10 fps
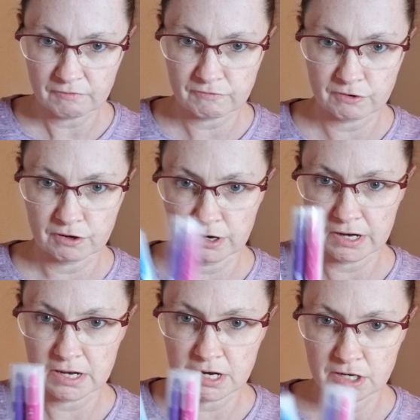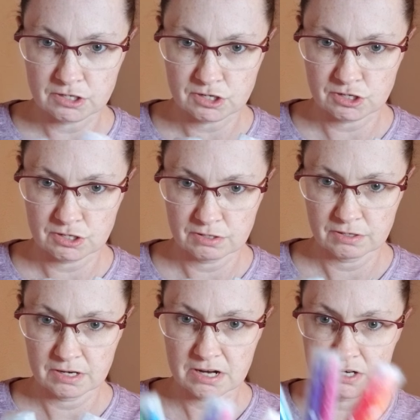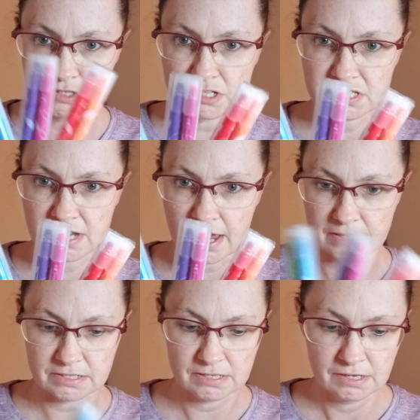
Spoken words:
for each set,